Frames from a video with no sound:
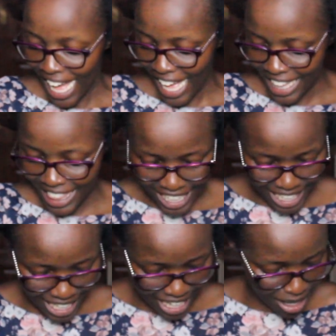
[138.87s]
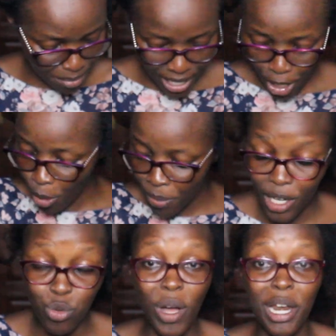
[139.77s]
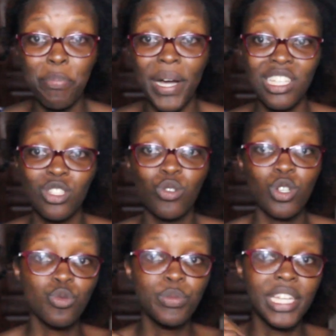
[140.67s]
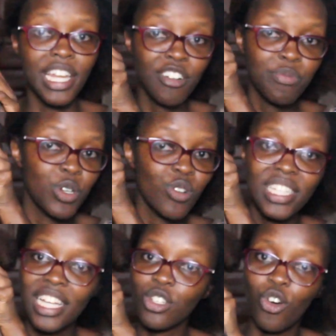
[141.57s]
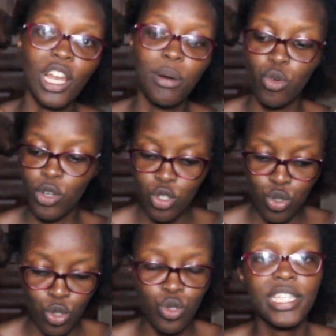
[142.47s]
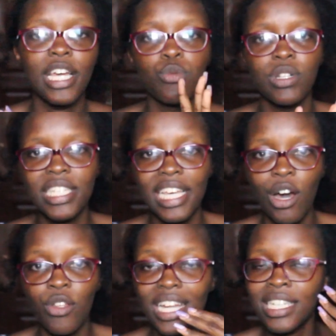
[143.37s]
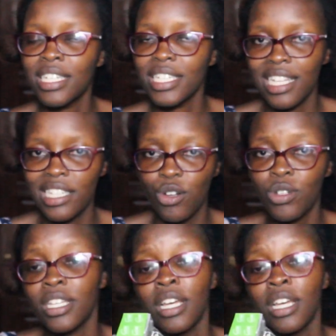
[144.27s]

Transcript: And then I hope that one part is going to be enough, because that's all I'm going to use, and you'll see how that turns out.